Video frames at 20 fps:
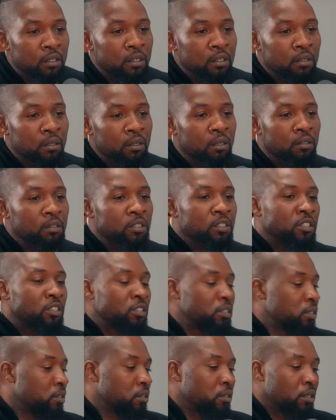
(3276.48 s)
all these side
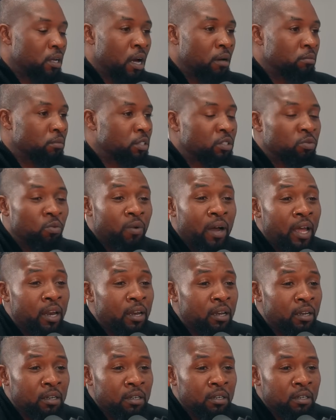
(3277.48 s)
effects, all I'm these
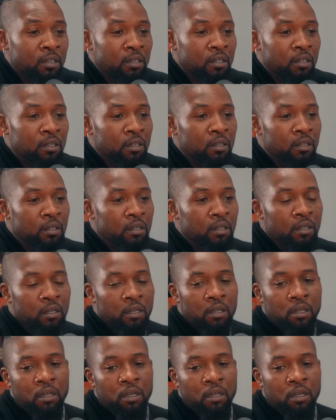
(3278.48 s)
sweating, things, yeah.